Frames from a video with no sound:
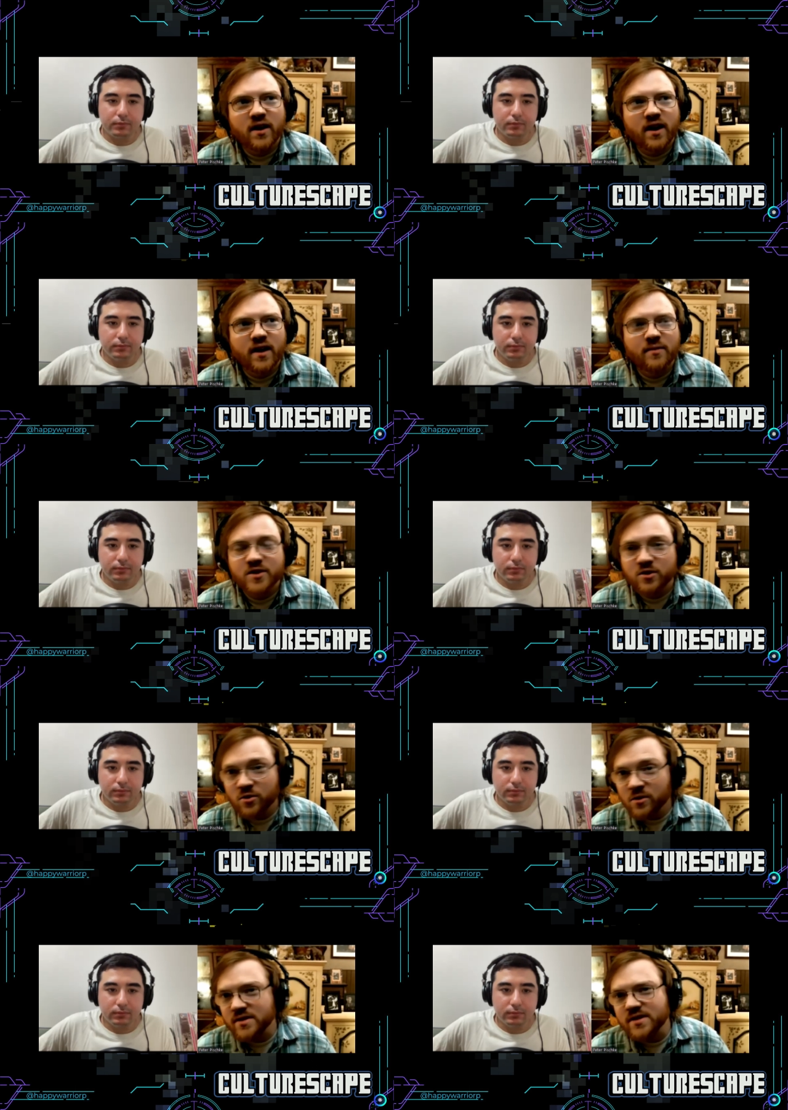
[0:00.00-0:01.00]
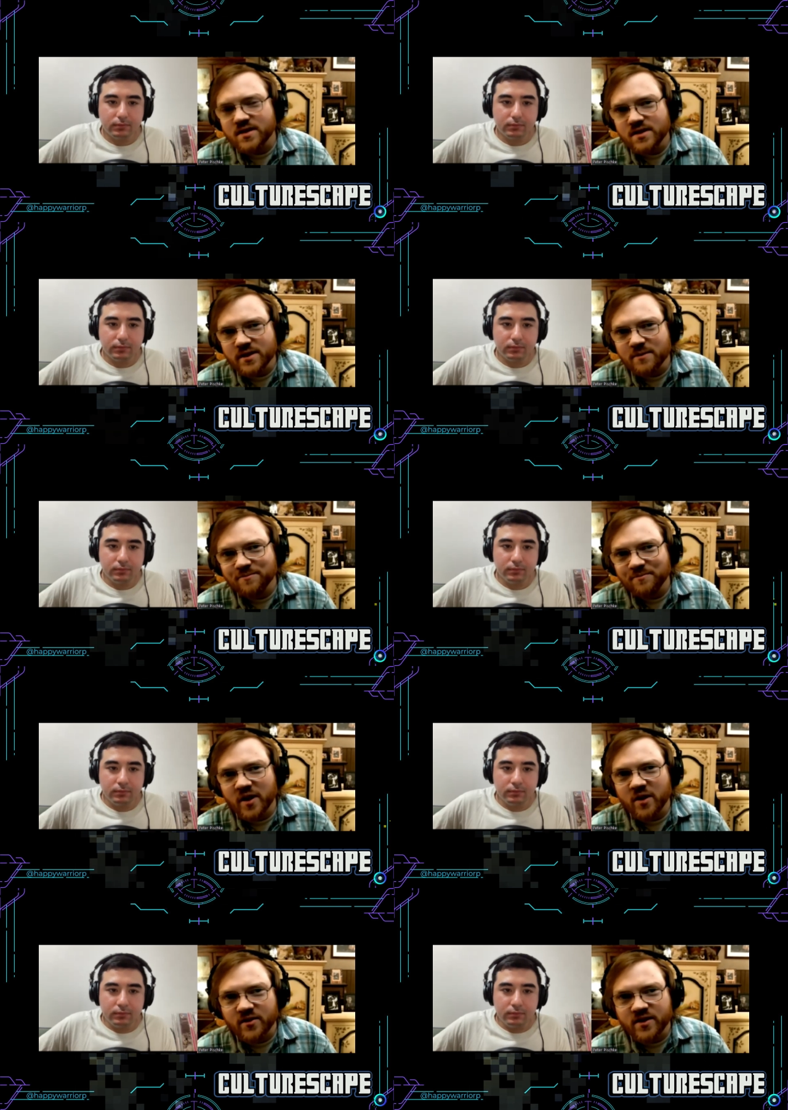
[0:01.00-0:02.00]
Speaker 1: uh, the school system, you
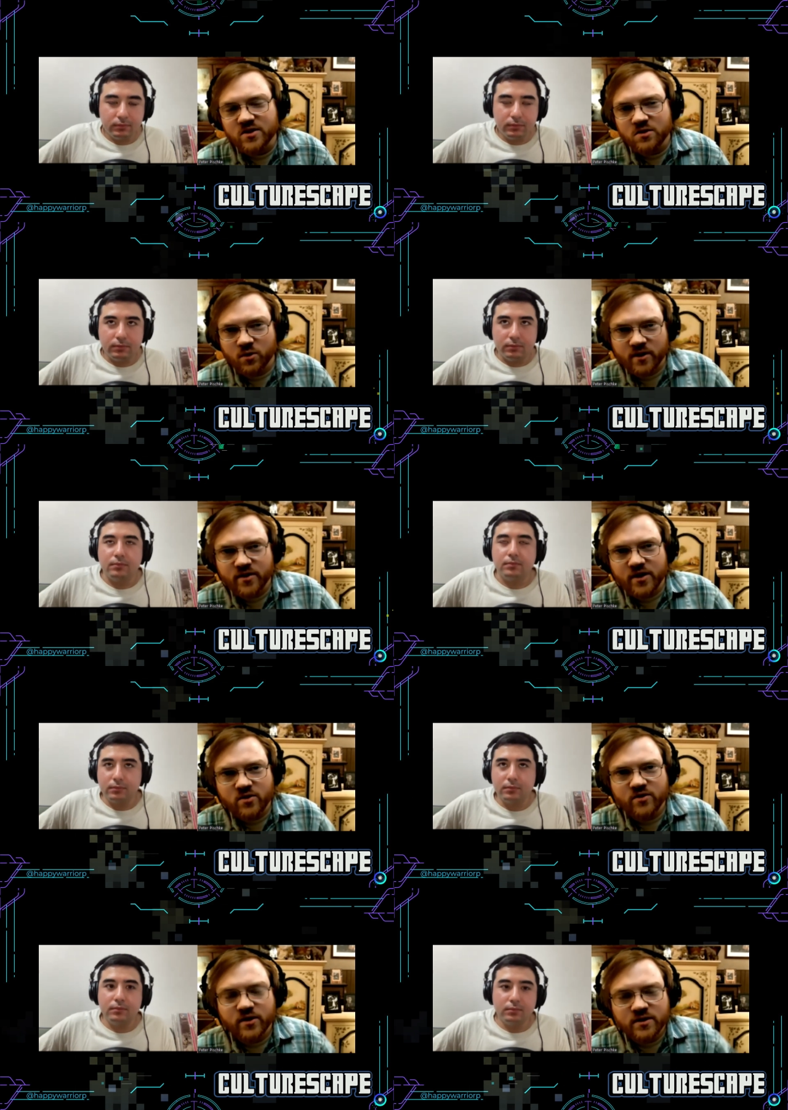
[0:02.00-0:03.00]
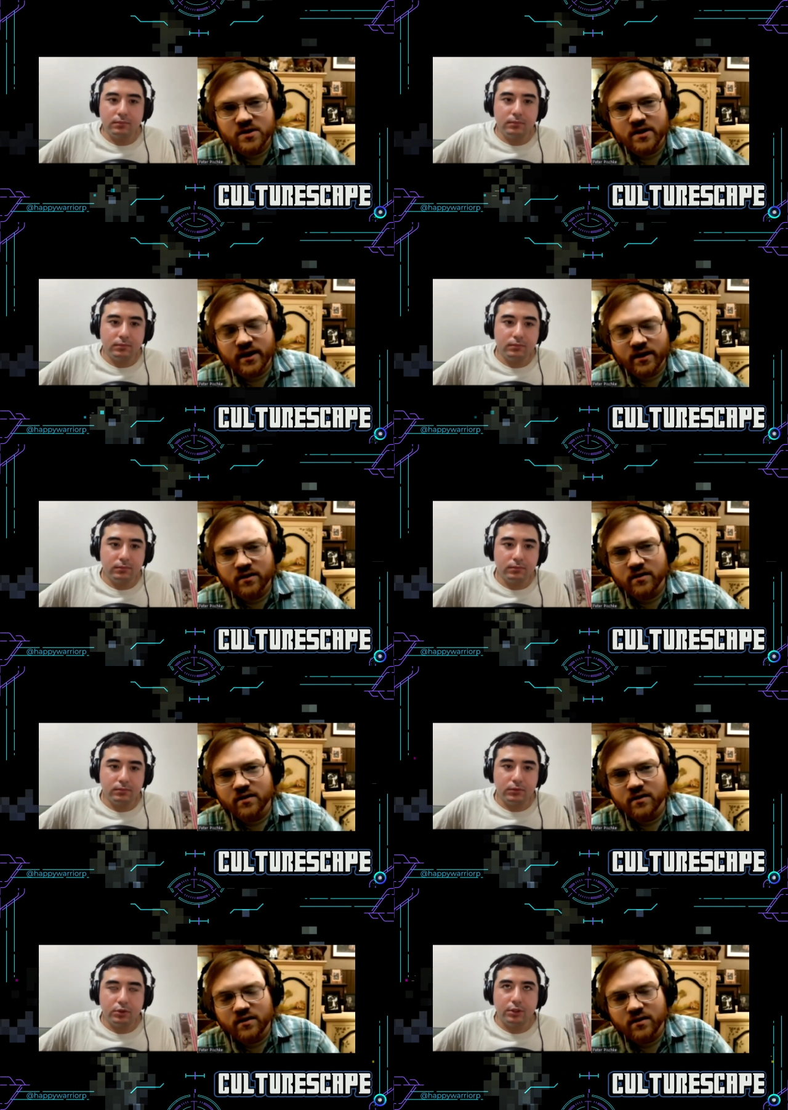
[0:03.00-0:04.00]
know, because you were in the university.
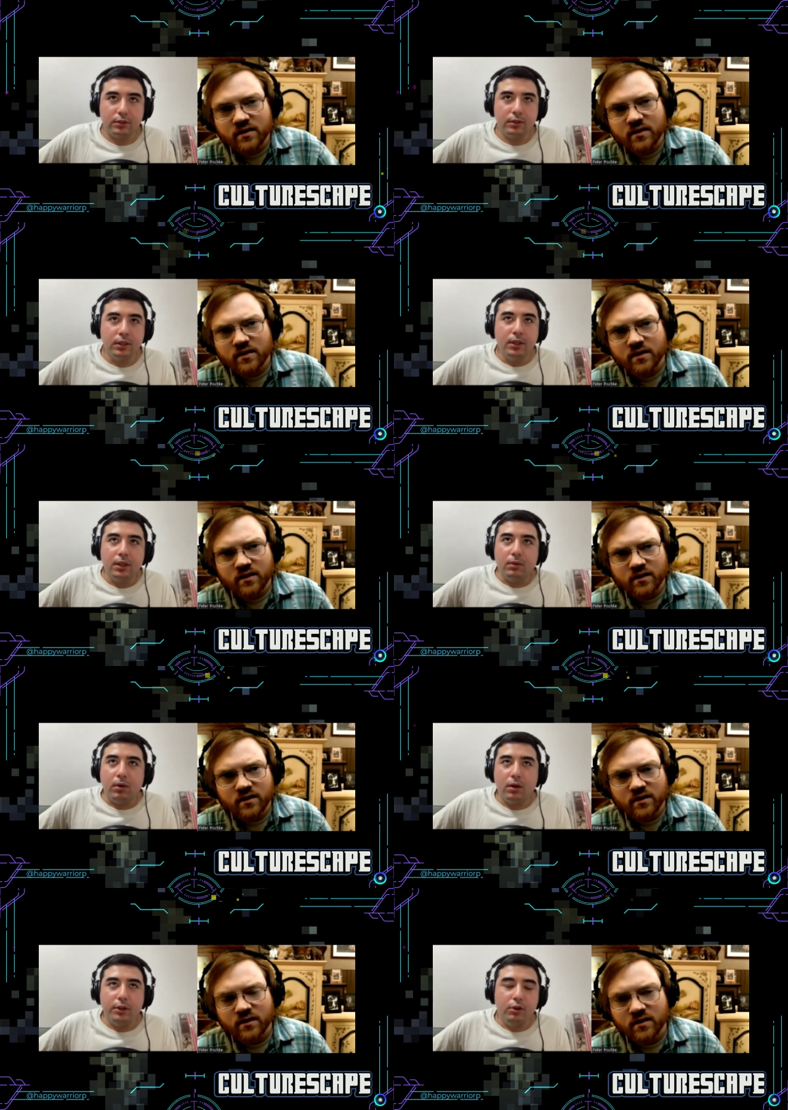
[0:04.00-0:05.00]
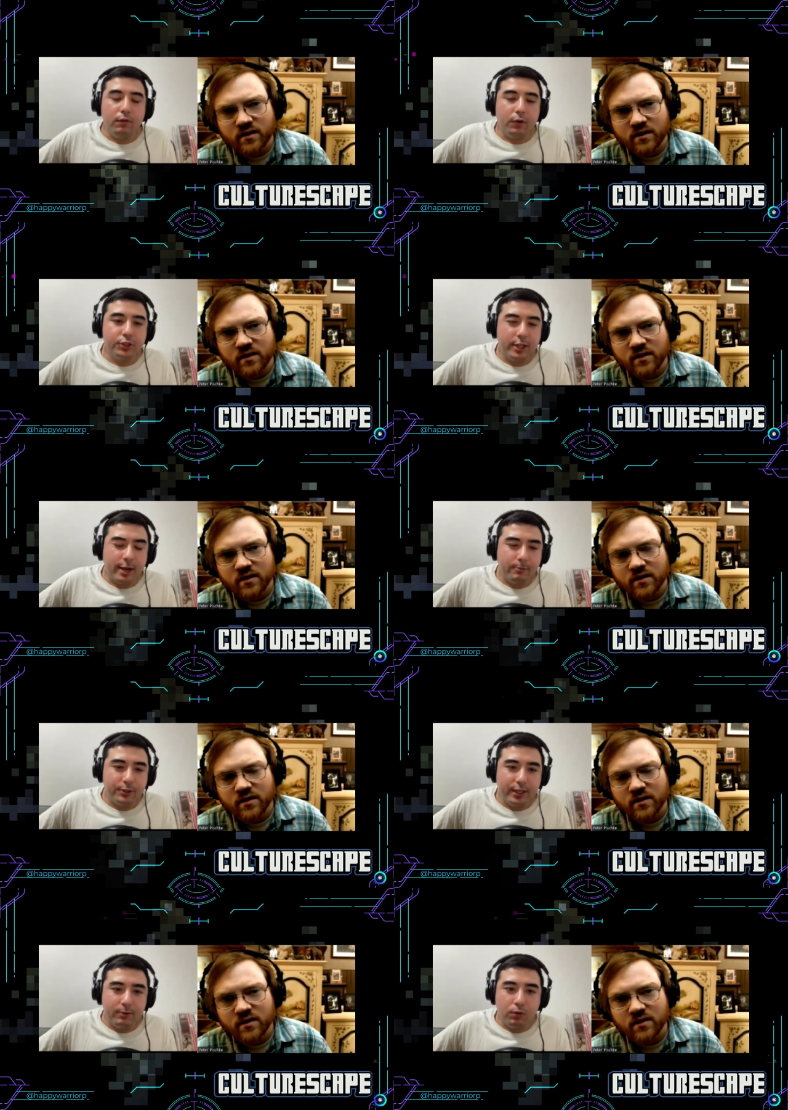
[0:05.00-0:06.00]
Speaker 2: Sure. Well, the university that I
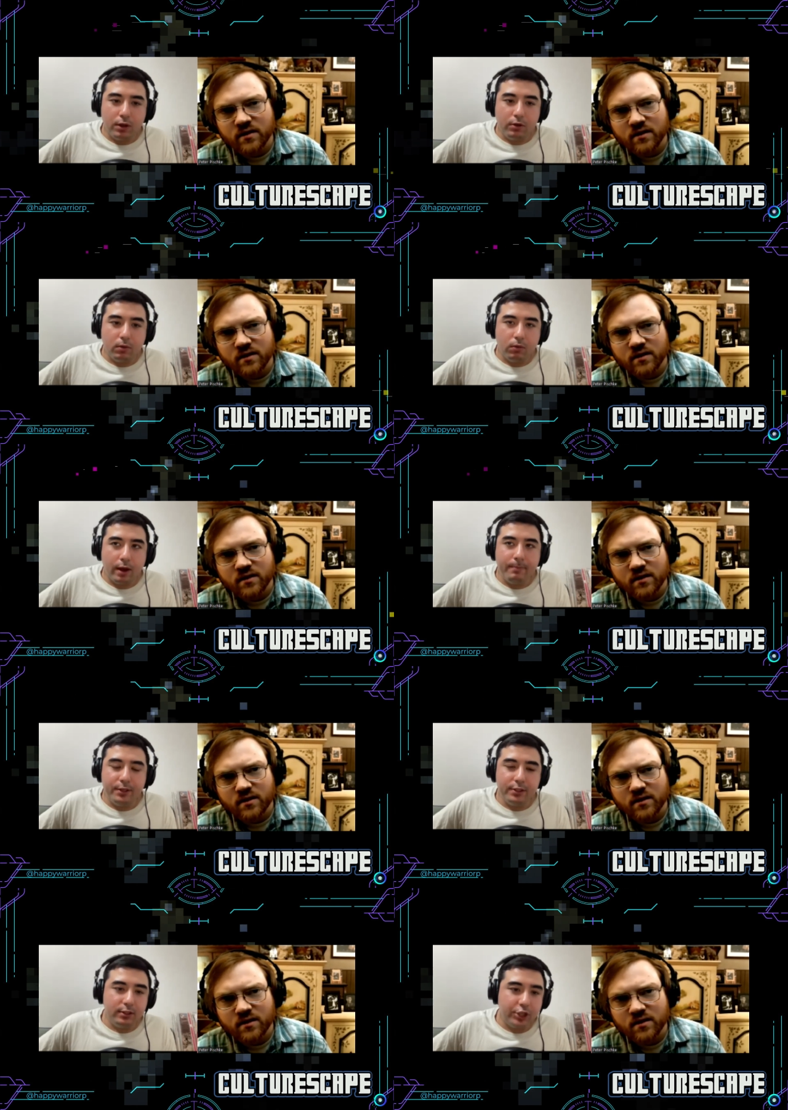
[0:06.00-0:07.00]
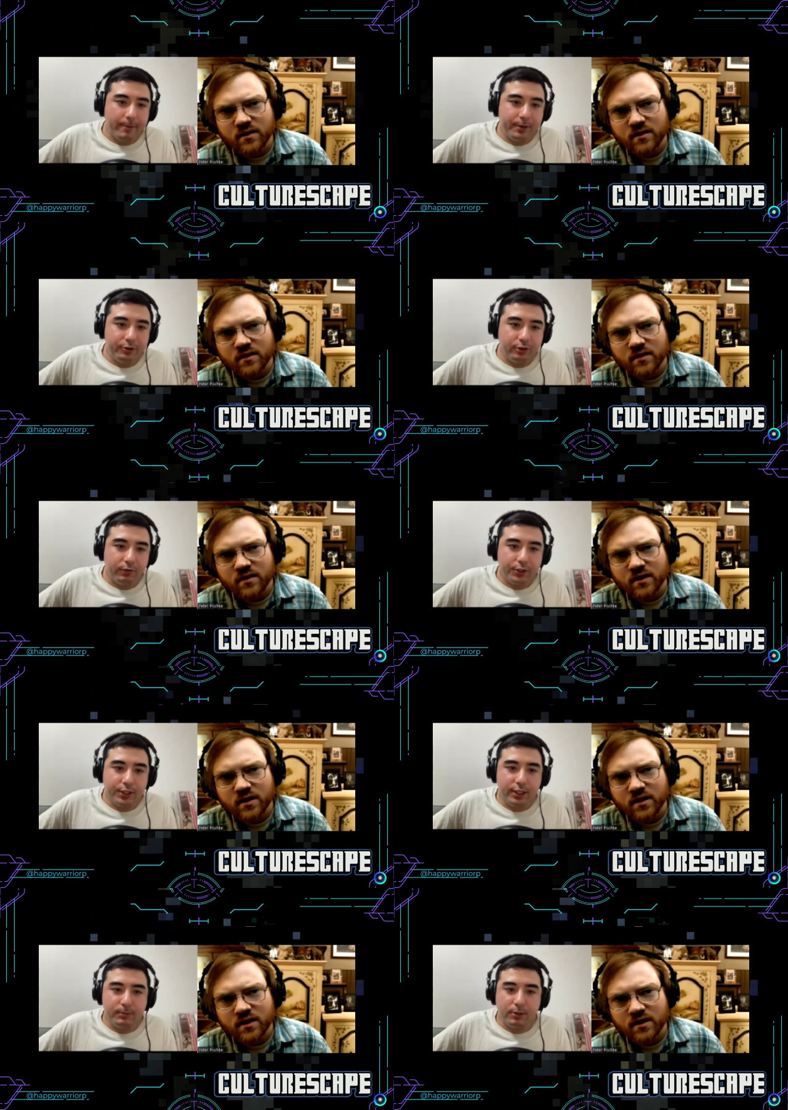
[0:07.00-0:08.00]
was in, what I've been to Japanese
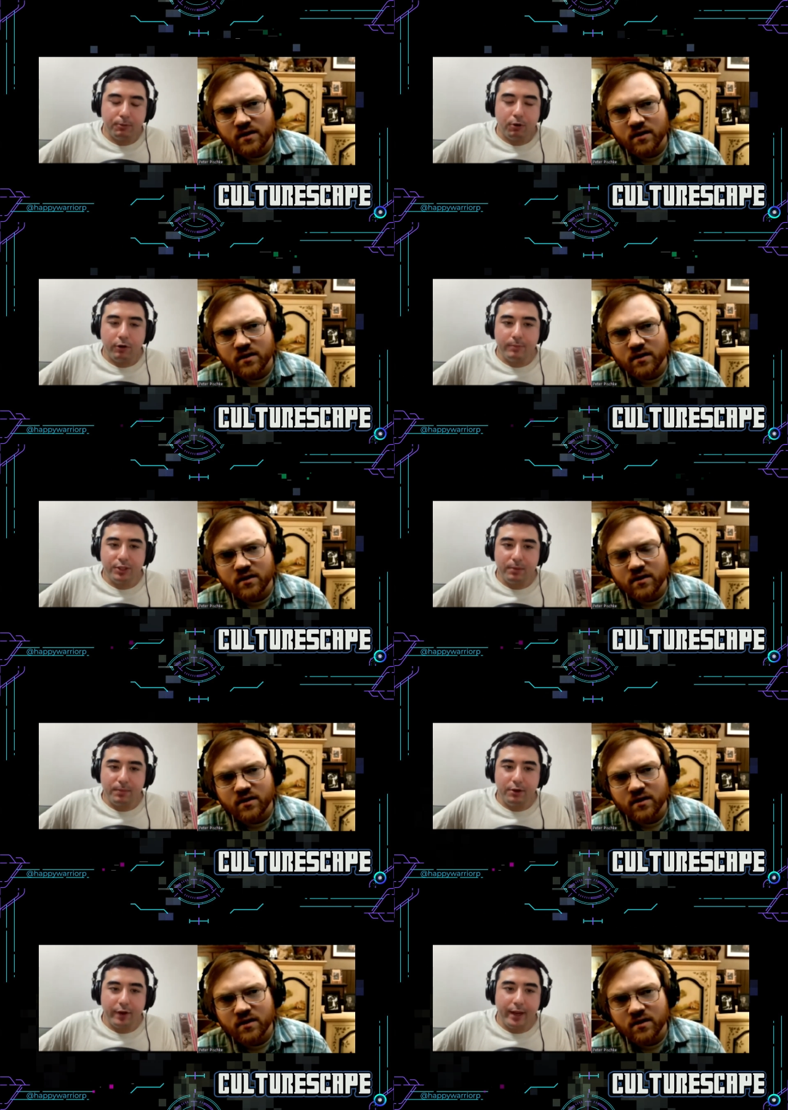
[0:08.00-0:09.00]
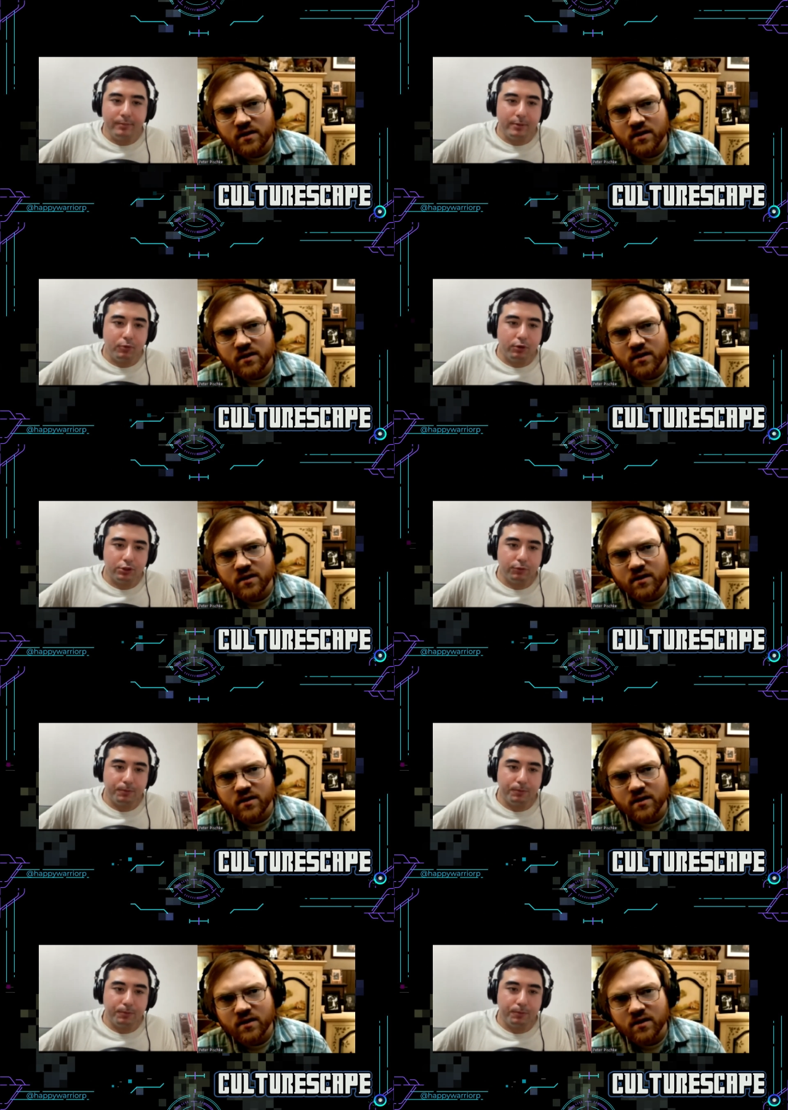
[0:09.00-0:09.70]
universities, but the programs that I'm in are aimed at more just for